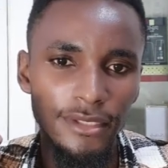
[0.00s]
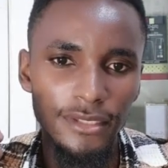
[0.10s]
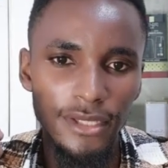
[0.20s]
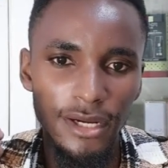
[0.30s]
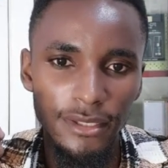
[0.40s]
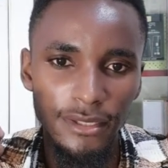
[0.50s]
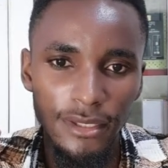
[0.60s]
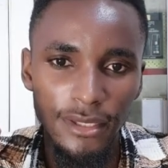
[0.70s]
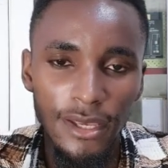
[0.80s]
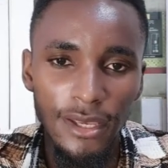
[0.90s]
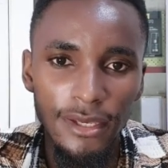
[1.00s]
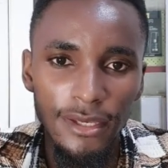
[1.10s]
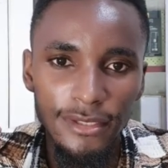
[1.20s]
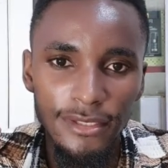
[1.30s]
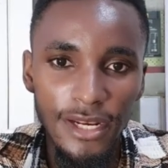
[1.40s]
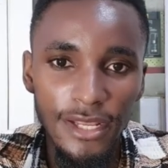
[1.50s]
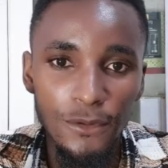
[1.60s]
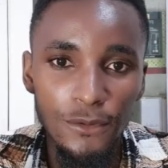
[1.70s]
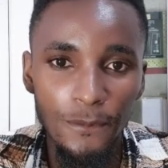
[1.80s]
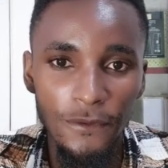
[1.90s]
it
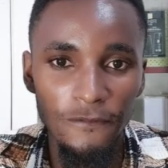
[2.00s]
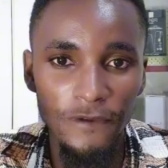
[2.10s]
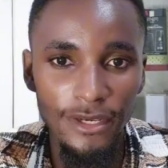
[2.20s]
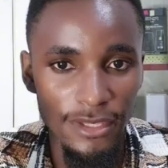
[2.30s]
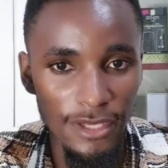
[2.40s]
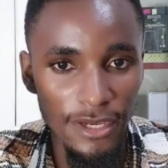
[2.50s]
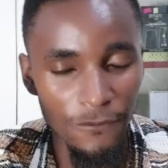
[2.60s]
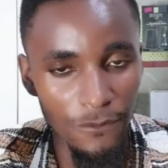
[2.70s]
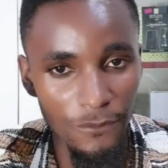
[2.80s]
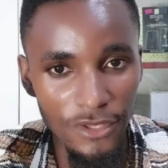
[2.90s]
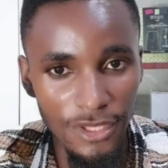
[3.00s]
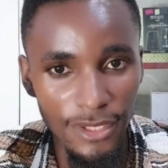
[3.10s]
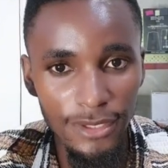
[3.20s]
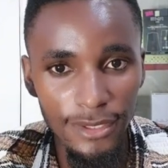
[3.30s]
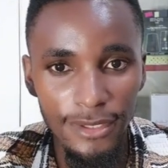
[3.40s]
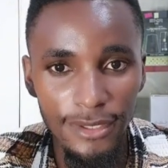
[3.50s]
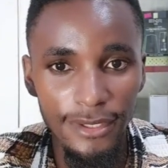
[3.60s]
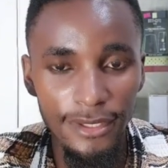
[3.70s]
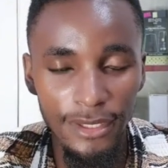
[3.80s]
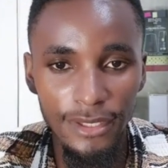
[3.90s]
helps to prevent the sun from reaching
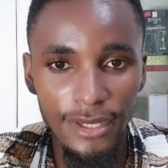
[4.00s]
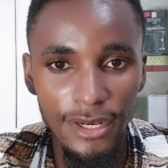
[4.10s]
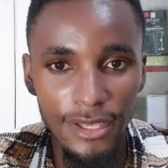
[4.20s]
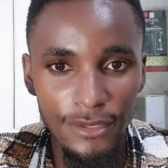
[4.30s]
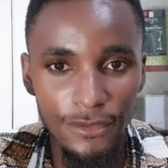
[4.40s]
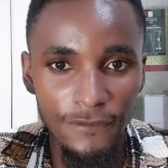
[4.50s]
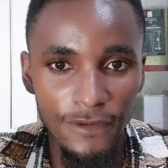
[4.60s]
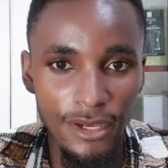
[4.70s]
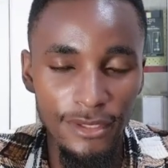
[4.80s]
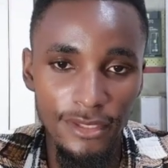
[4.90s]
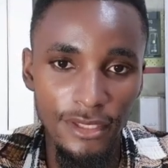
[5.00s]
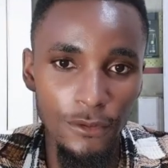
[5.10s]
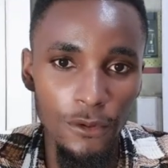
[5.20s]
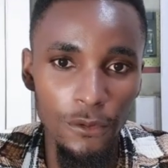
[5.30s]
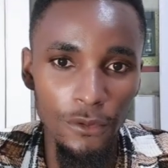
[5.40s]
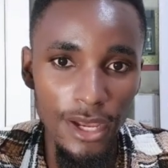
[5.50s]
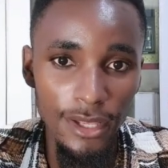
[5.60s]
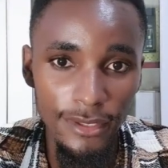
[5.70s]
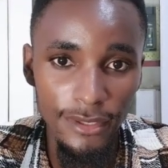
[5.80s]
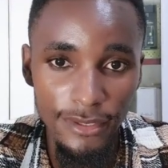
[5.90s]
the inner layers of the skin or on
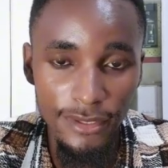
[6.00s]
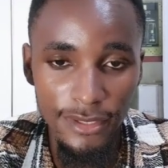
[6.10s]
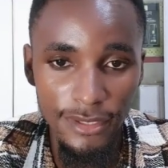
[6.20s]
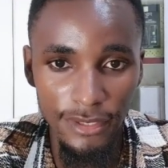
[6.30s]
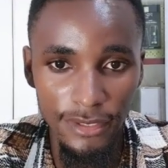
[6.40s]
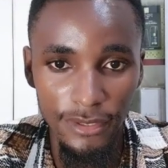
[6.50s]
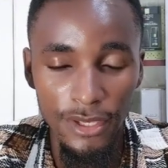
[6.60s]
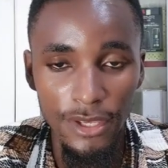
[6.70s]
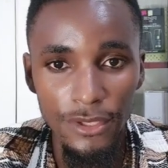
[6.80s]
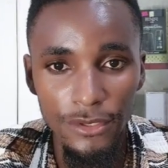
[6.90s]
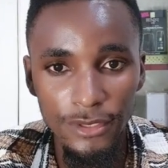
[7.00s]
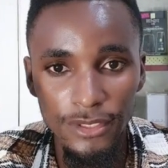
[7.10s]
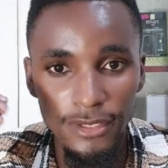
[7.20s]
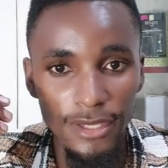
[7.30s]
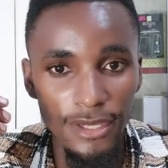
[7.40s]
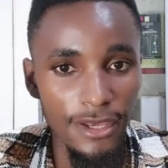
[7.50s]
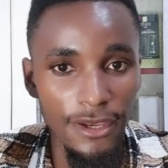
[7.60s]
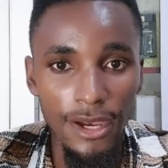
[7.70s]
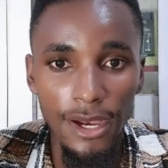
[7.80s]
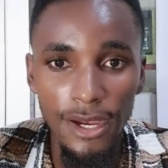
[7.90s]
the skin. So it is
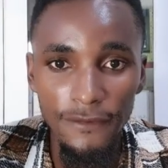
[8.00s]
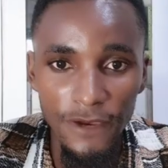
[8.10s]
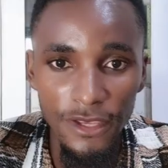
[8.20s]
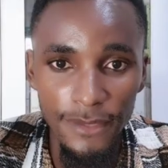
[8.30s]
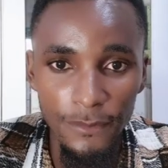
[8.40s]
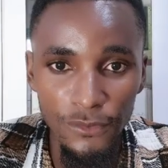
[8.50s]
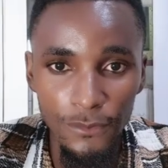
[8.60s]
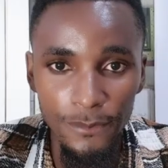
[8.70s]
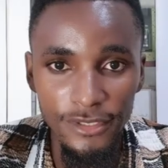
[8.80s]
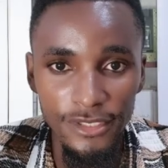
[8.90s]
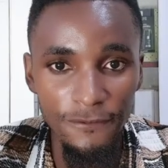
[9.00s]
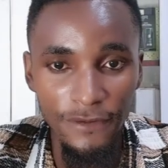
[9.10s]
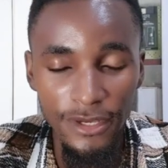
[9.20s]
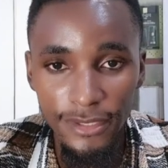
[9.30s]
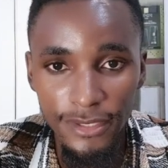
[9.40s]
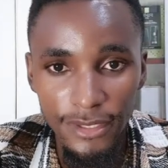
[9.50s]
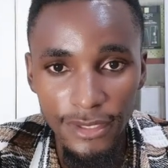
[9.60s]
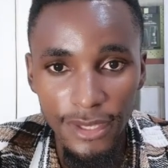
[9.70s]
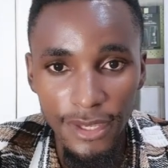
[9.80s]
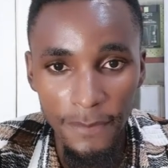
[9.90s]
advisable to put it
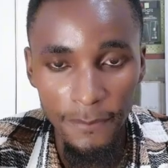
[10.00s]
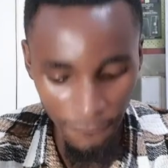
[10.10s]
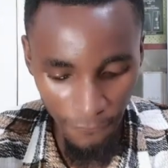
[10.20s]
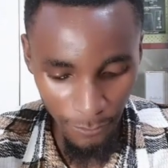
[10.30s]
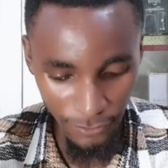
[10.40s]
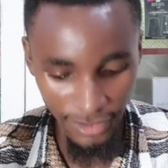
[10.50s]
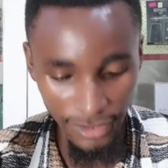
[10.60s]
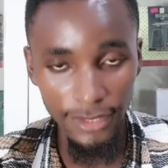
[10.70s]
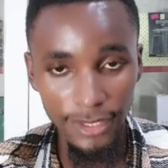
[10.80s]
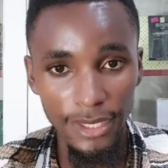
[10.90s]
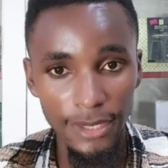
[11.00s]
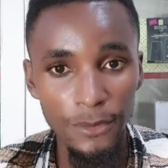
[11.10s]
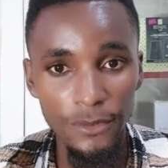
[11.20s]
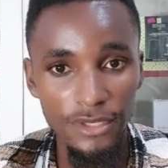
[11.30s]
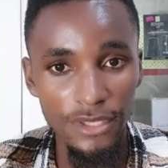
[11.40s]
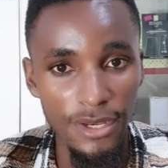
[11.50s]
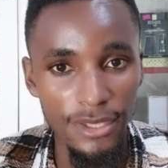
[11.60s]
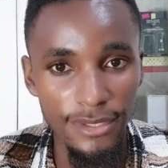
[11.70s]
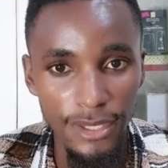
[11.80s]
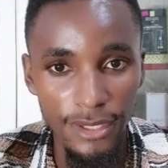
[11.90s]
first before putting a
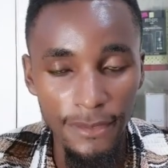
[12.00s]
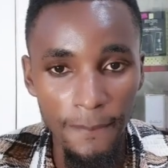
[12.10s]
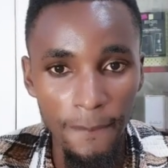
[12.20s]
moisturizer.